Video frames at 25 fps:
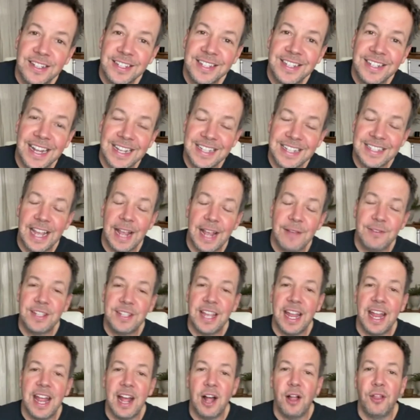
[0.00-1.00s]
Stay safe,
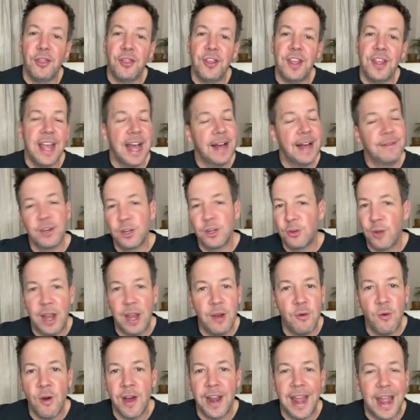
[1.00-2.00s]
stay healthy. Have a great
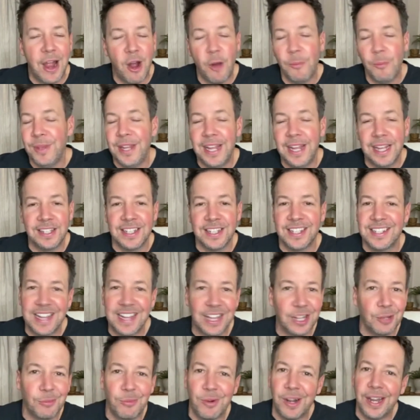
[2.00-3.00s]
one. I hope you get to
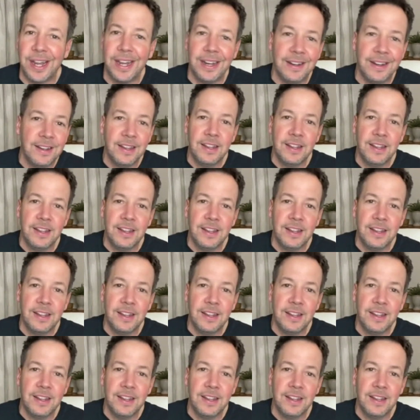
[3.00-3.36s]
celebrate,